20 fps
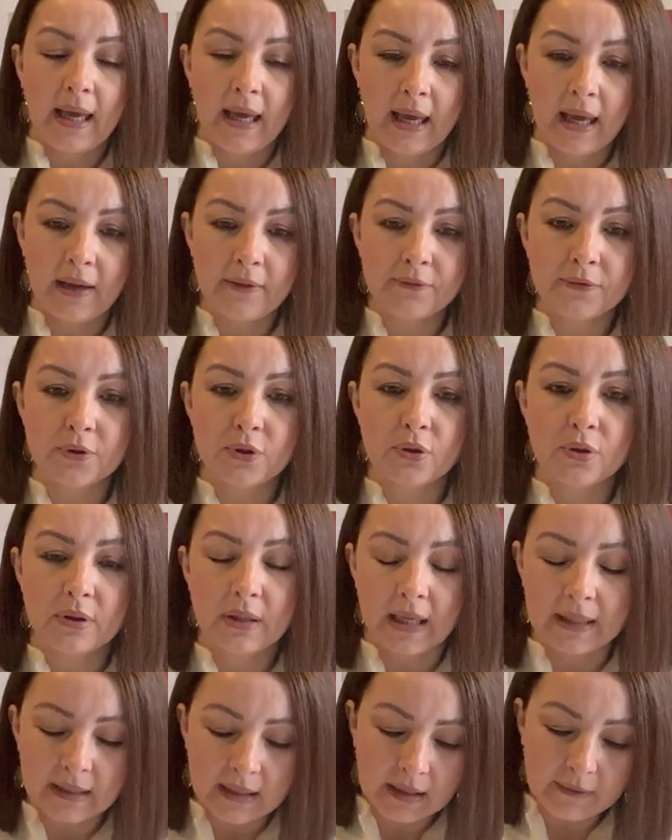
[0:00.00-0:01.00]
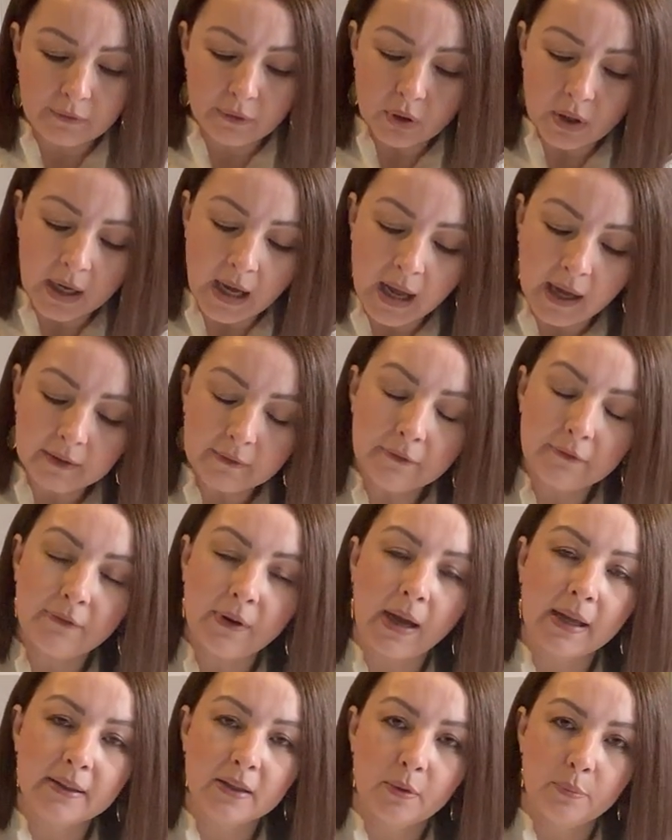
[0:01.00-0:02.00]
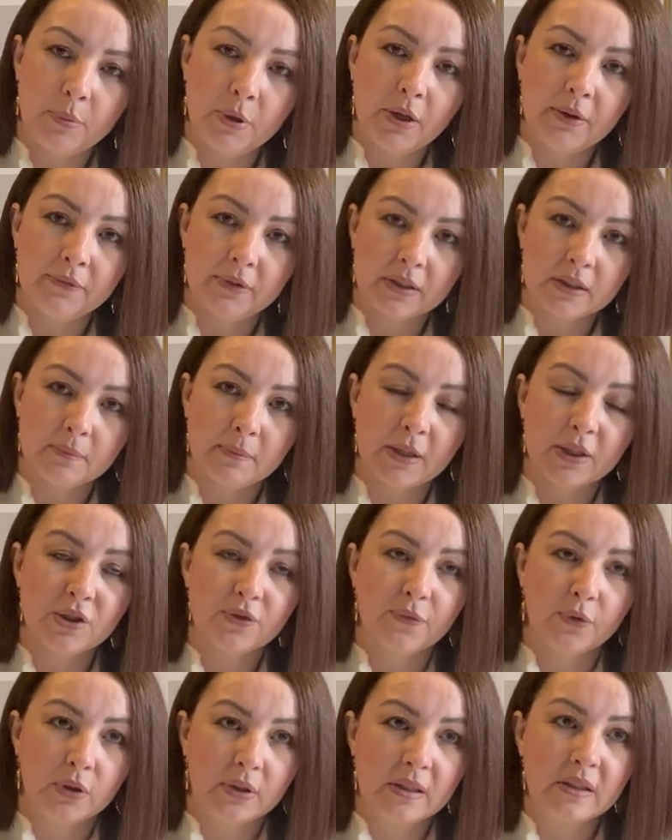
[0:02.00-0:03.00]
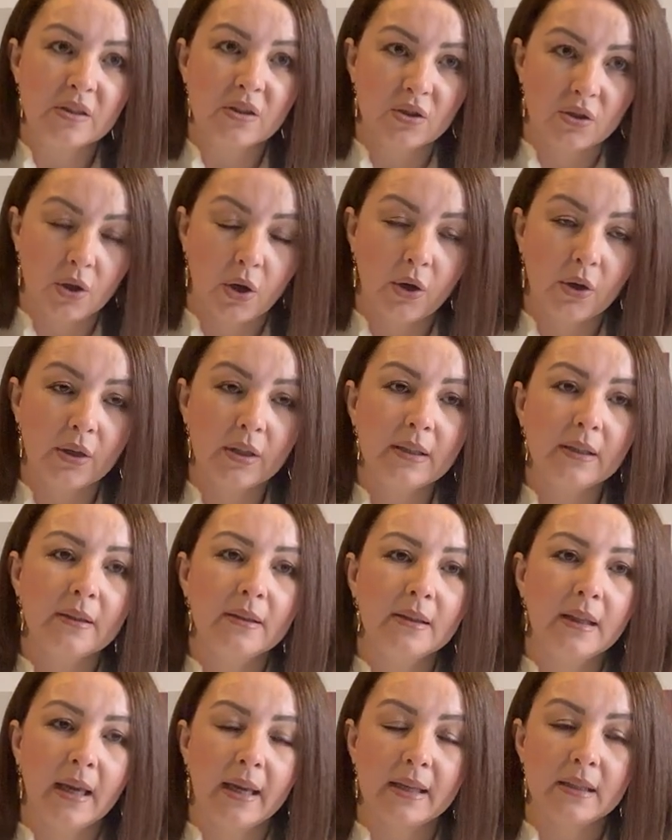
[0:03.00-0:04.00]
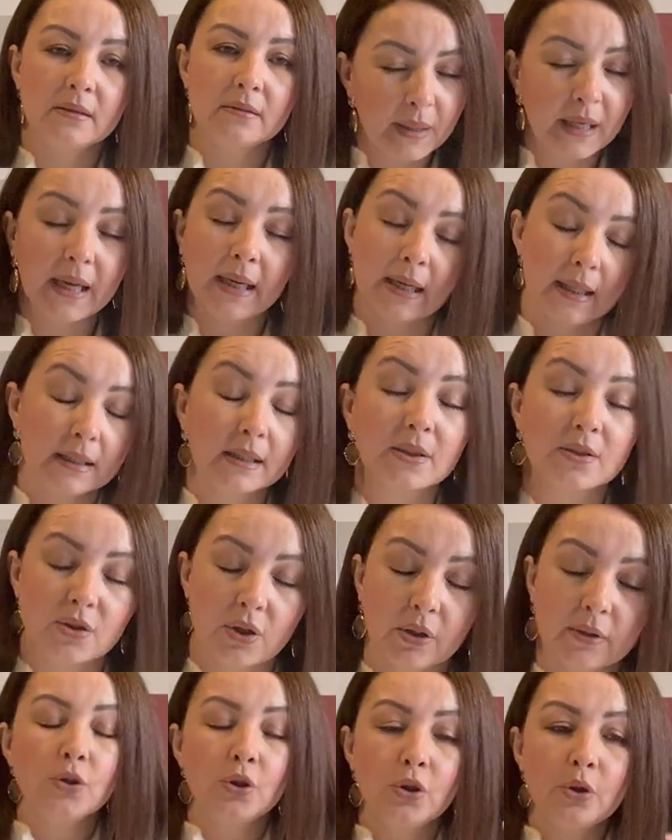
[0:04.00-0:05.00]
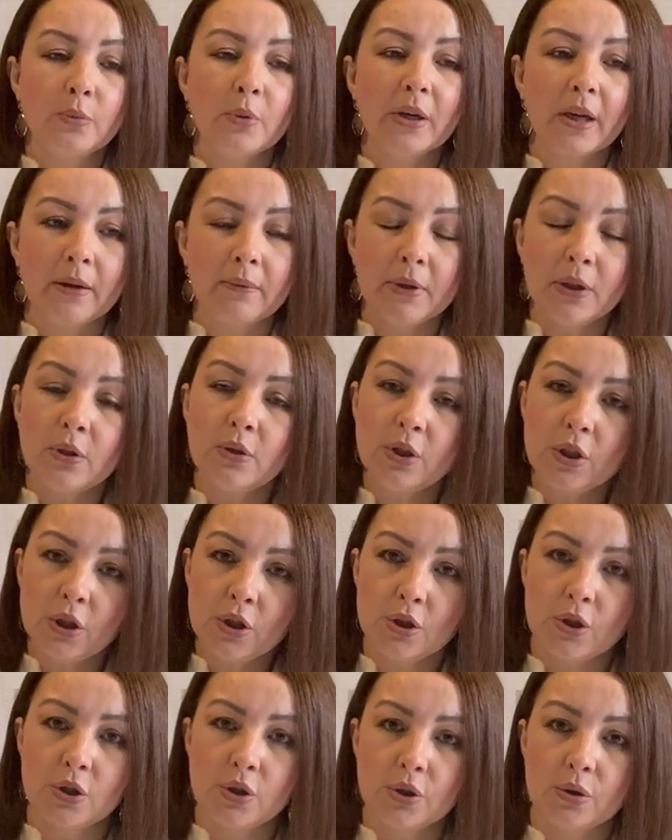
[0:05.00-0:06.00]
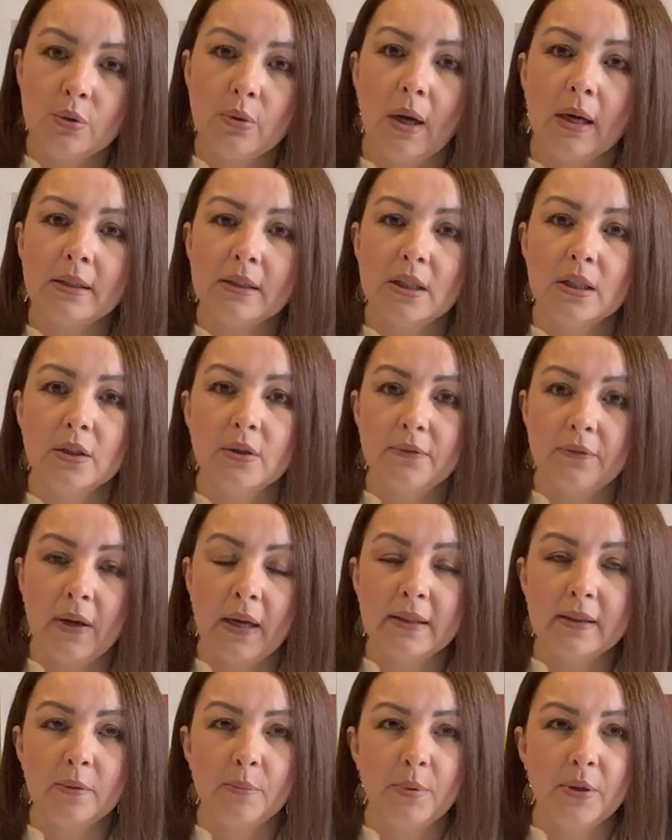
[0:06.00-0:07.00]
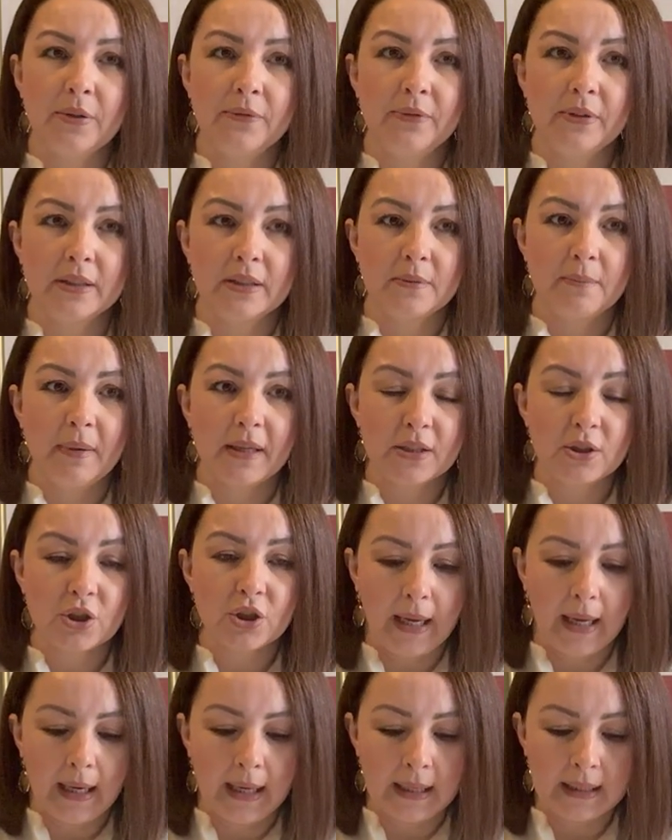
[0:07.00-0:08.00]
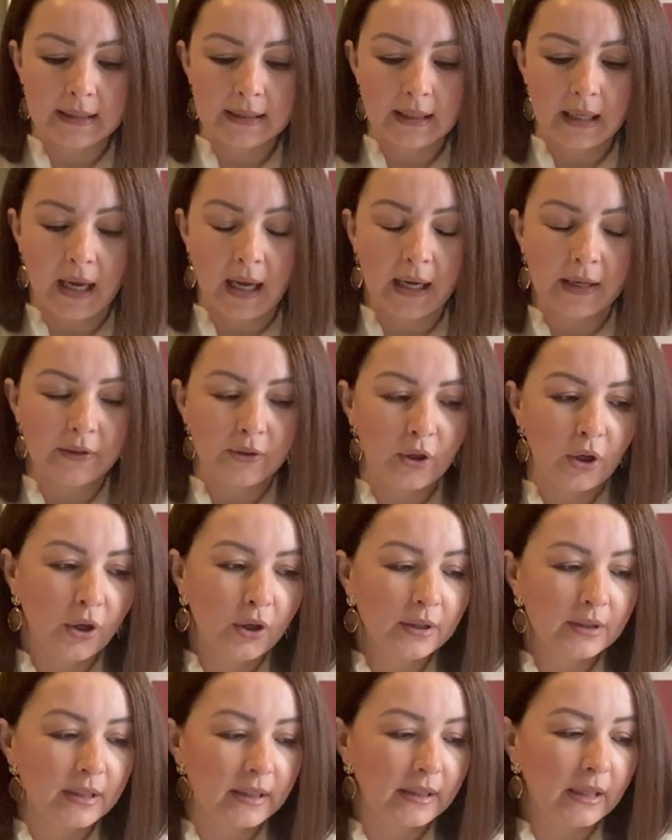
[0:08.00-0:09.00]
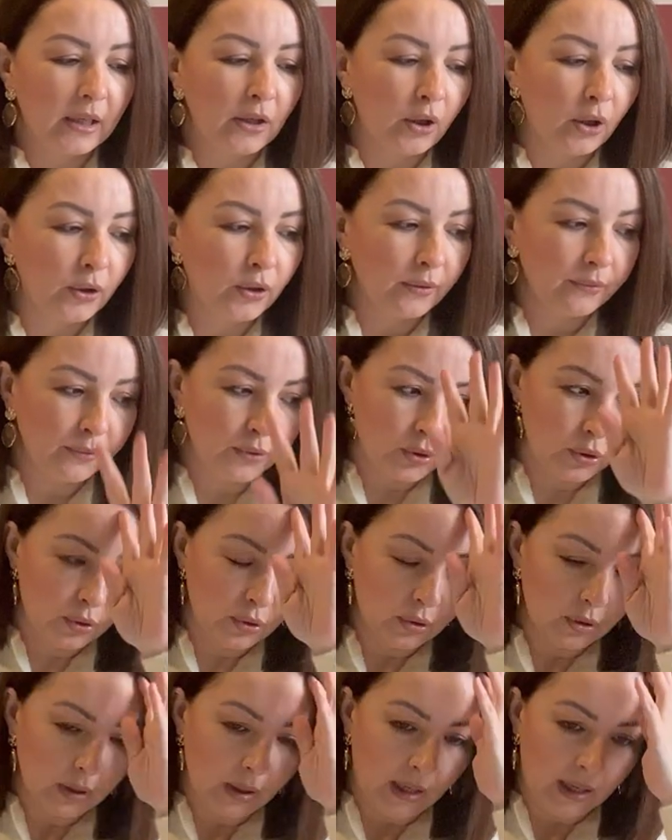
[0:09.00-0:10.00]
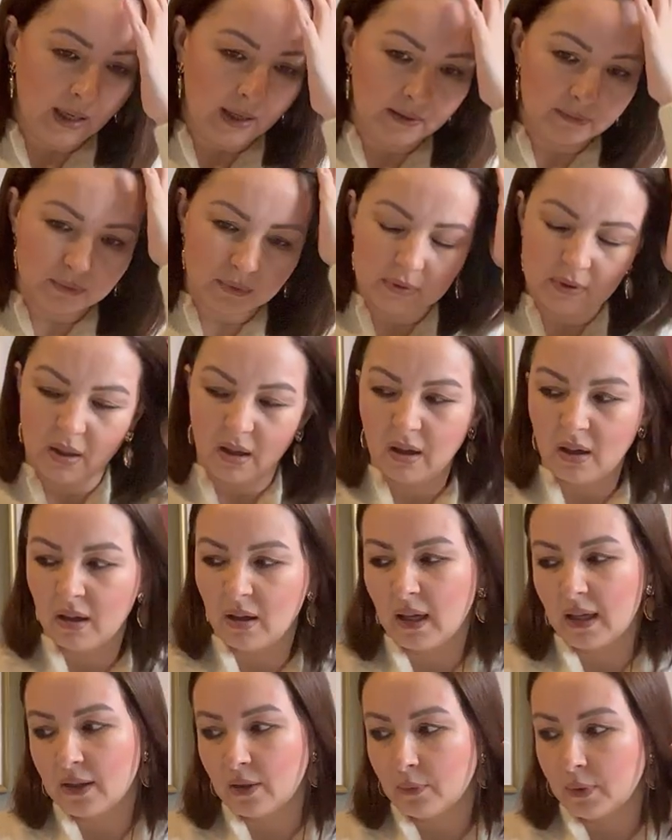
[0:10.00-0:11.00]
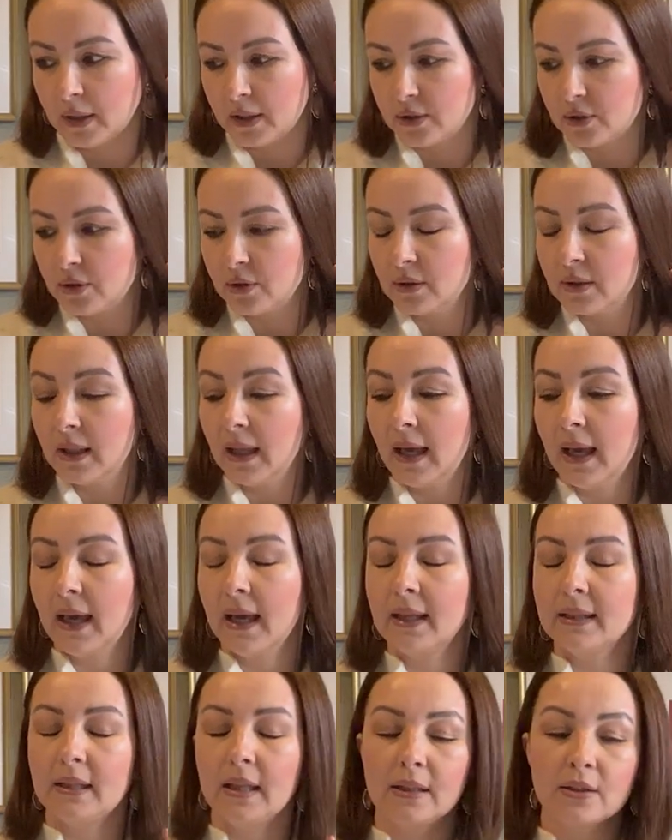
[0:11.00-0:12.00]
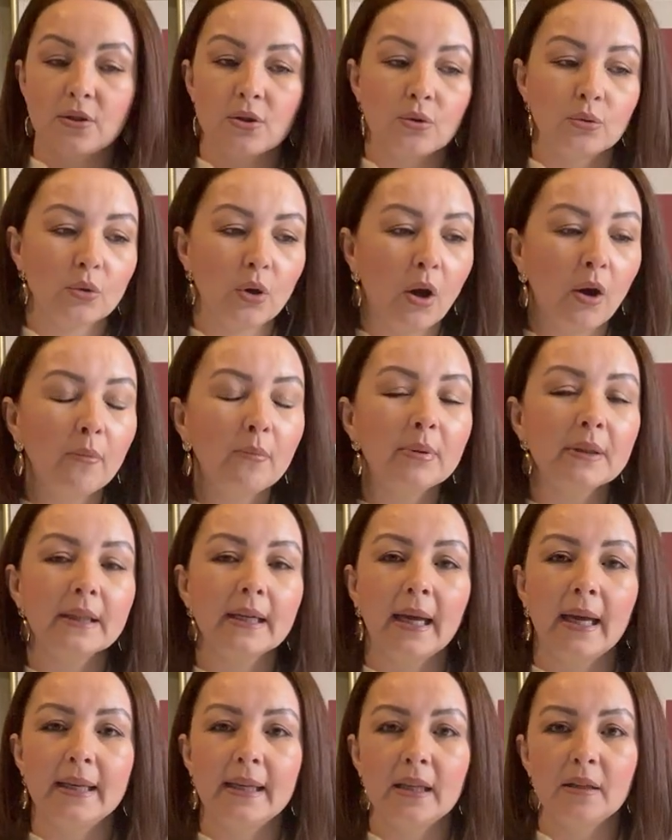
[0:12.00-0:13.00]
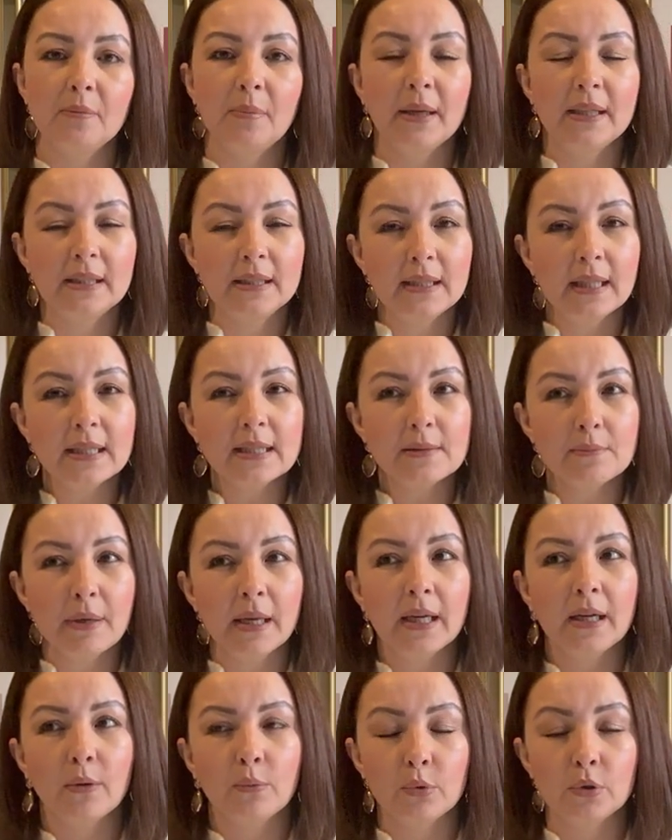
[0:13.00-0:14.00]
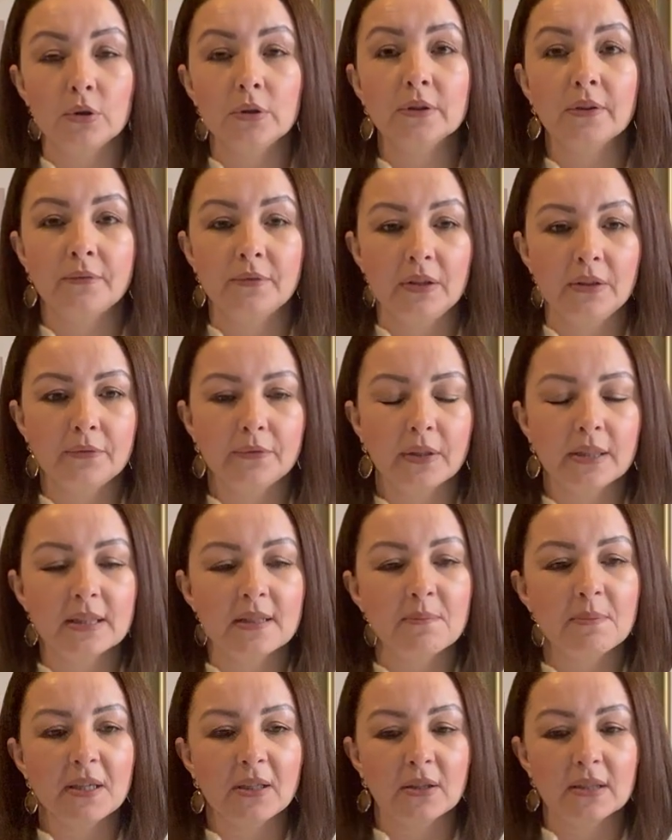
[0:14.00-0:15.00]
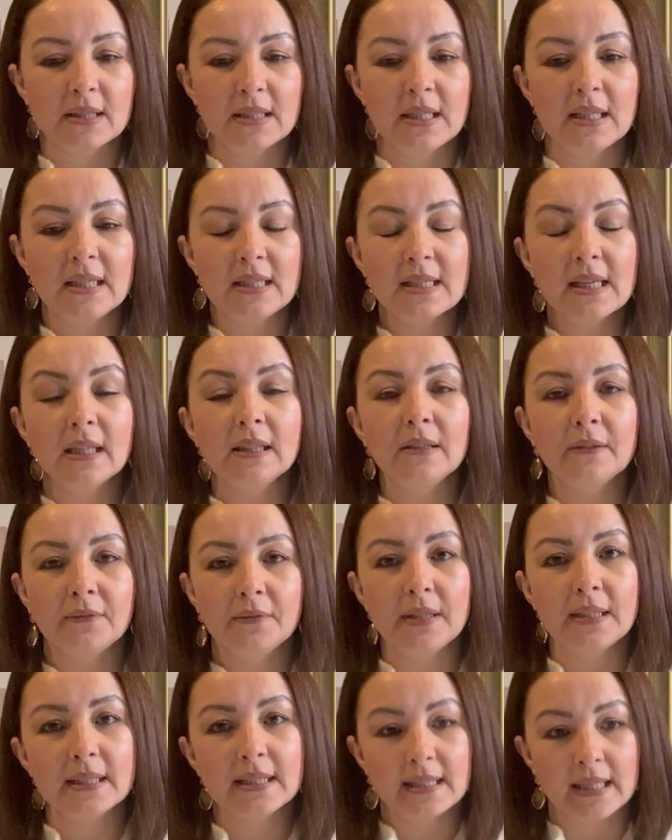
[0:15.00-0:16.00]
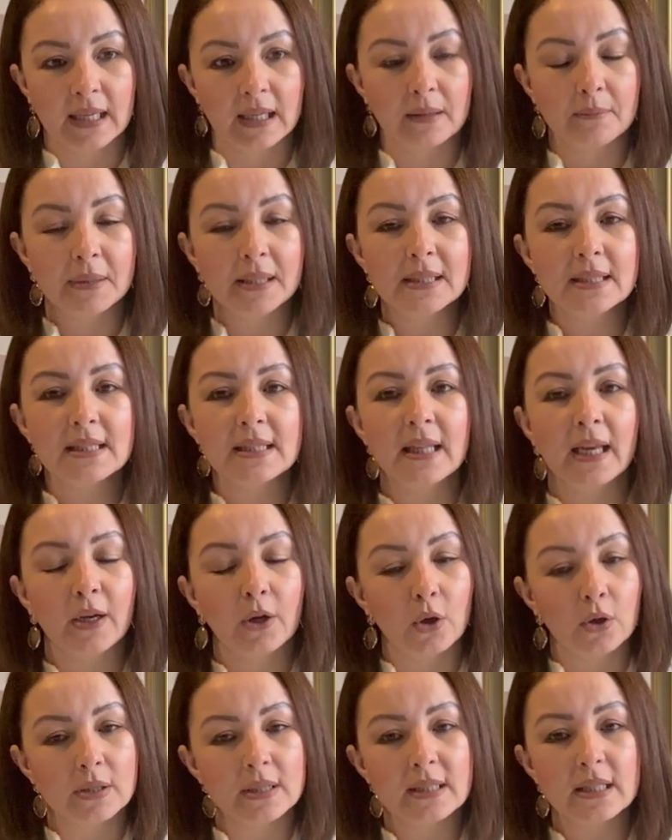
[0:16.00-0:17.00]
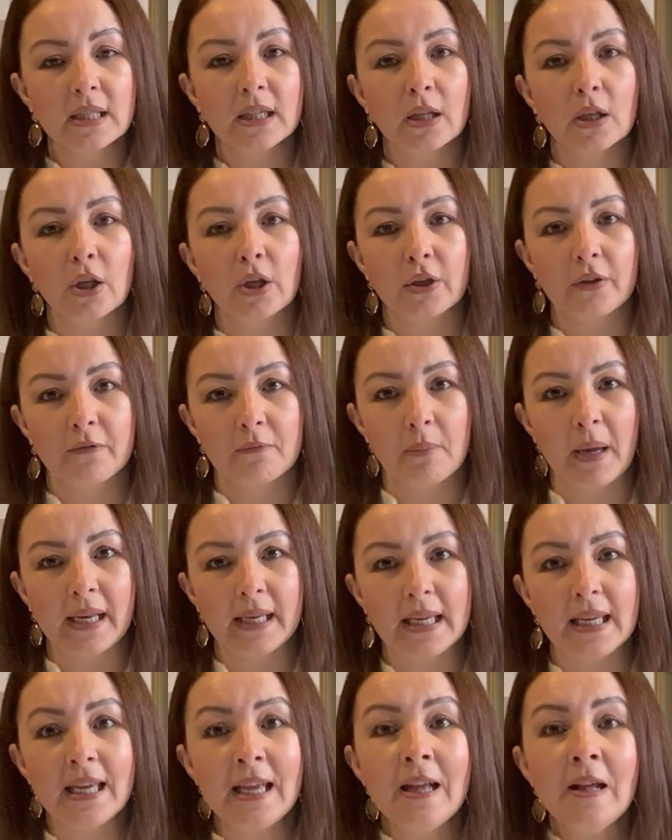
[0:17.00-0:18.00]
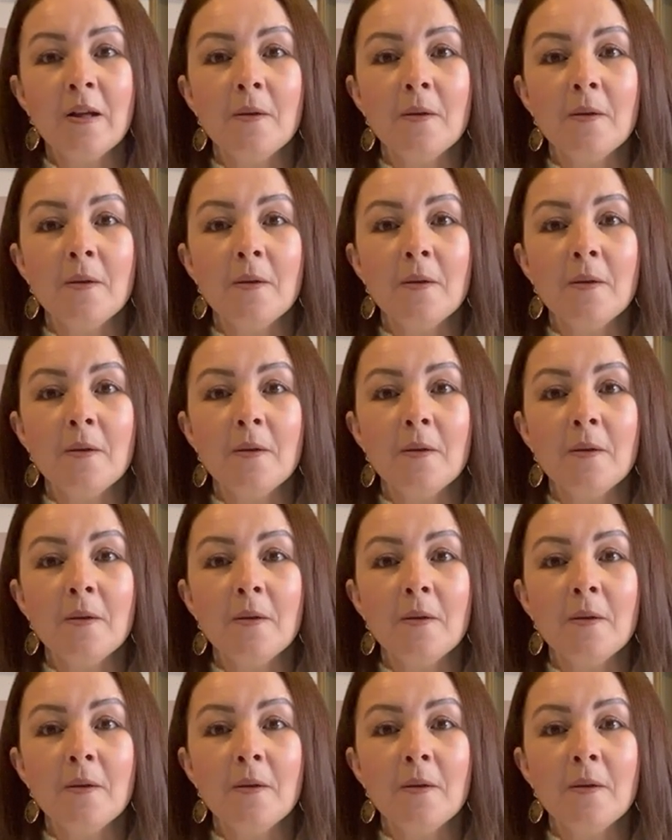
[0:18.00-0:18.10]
have to, then if you can't find the perfect match for this stone, then pick another stone. Do whatever you need to do until you find the perfect match. And I know that a lot of you would, I don't want to do that, that's too complicated, but it does make a world of difference because these are the fixed elements. They're costing a lot of money.